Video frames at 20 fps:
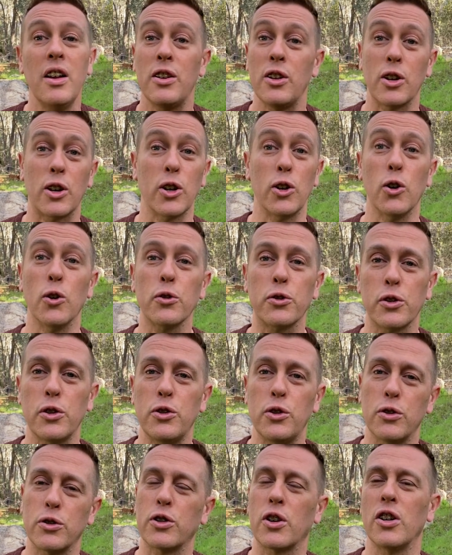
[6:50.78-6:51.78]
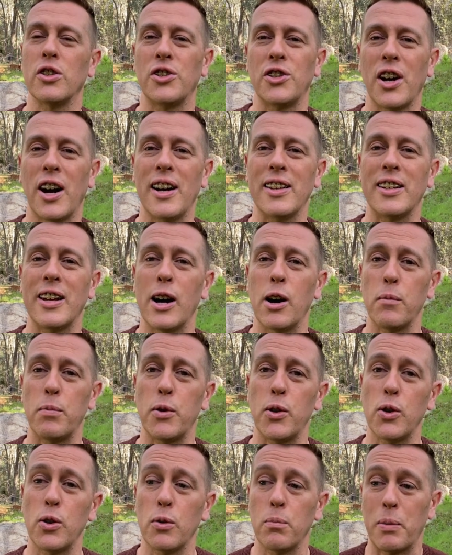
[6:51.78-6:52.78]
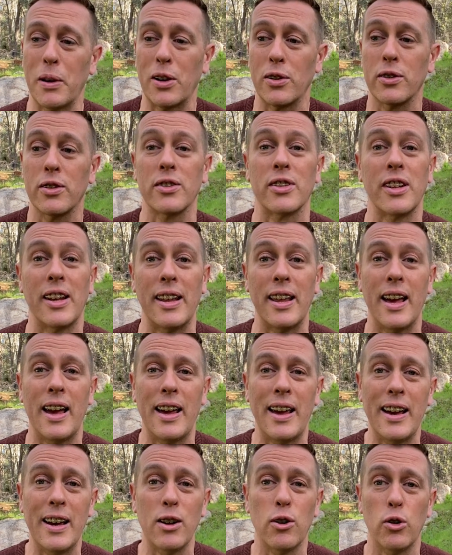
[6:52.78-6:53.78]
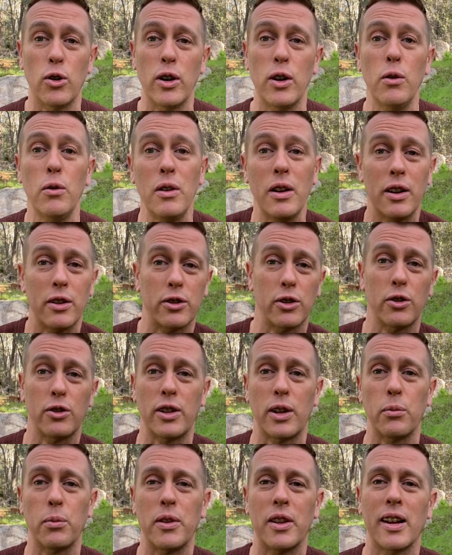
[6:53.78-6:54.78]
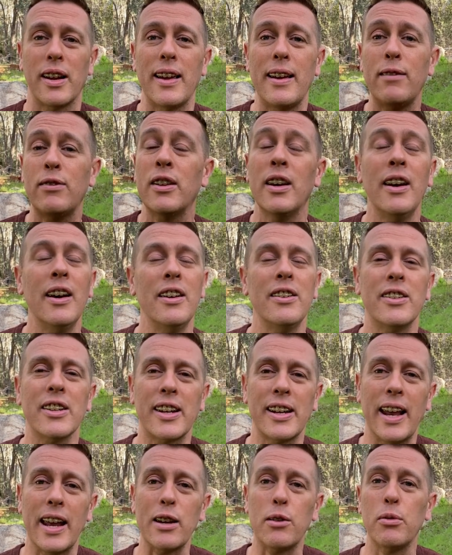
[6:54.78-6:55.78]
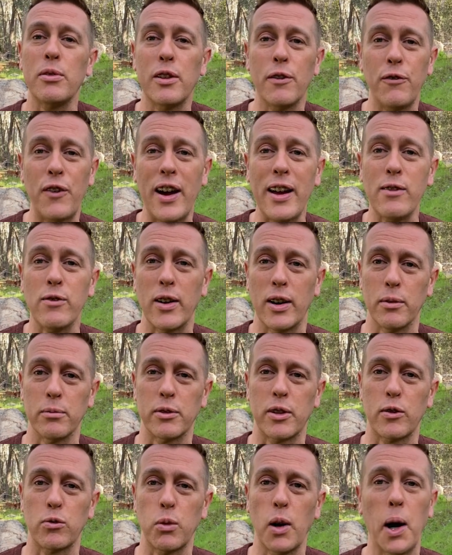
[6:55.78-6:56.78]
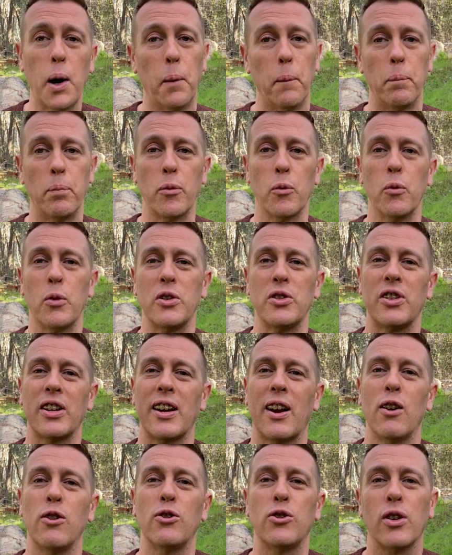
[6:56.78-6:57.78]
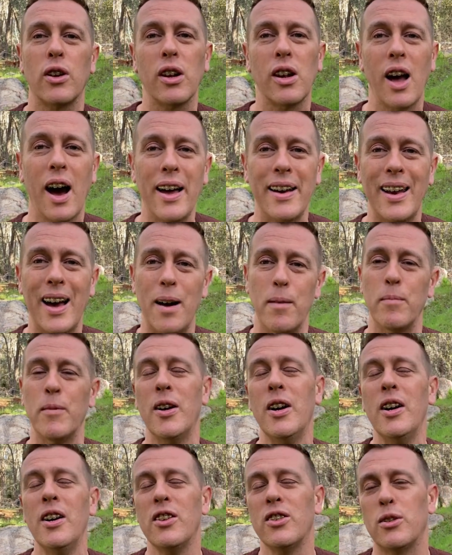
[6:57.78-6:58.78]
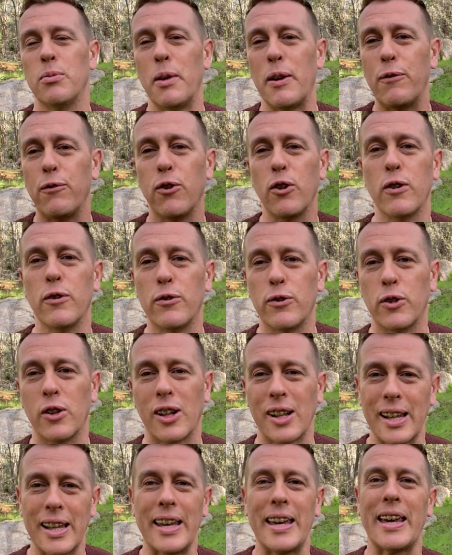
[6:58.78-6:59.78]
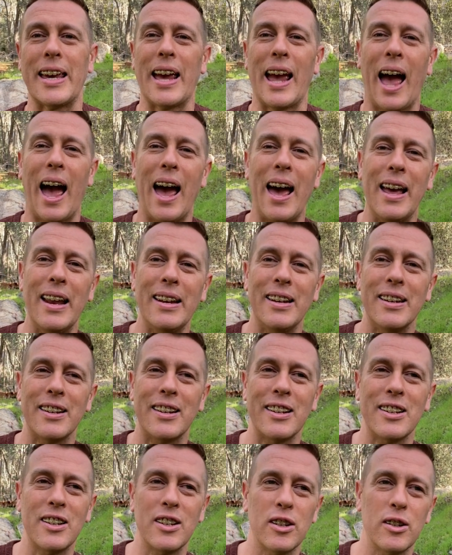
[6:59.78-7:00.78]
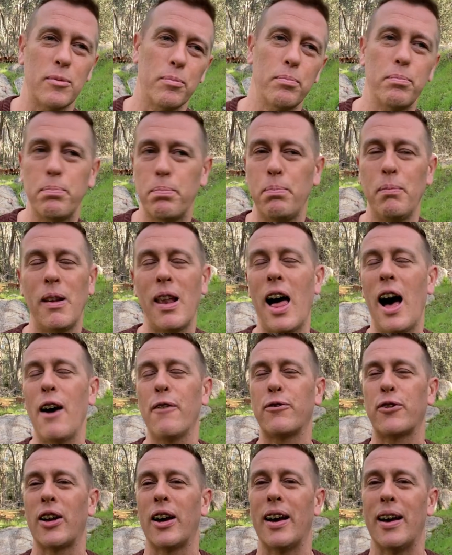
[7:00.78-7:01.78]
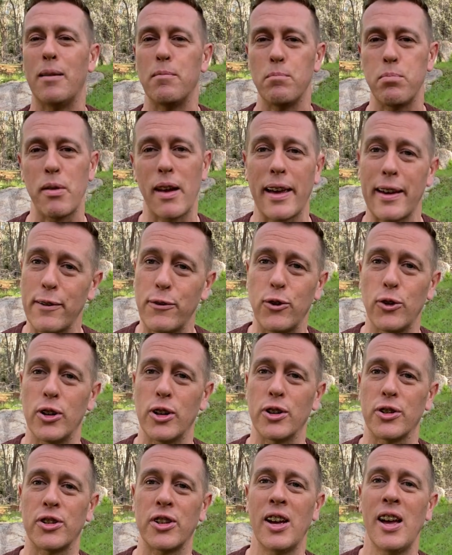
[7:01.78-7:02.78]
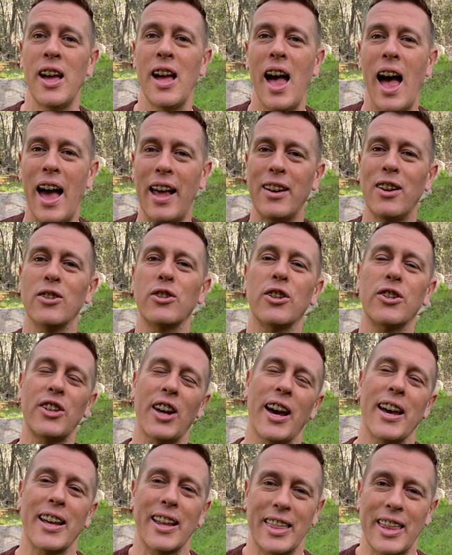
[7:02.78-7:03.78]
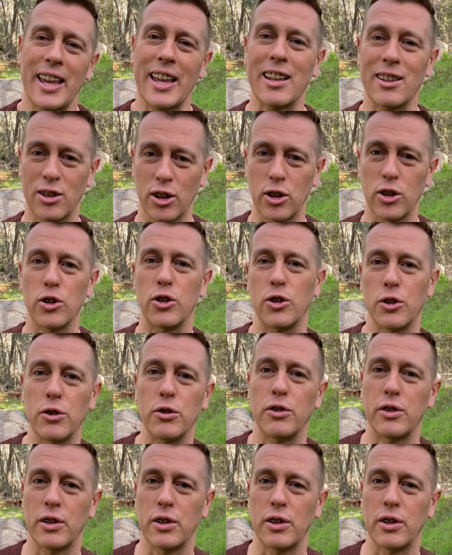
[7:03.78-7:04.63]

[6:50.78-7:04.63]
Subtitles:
You can also use Kochii to help you, because it's an air oil associated with the leaves, to connect with the fae realms as well, which encourage you to lighten up, to be full of glee and laughter and playfulness, and not to take things on too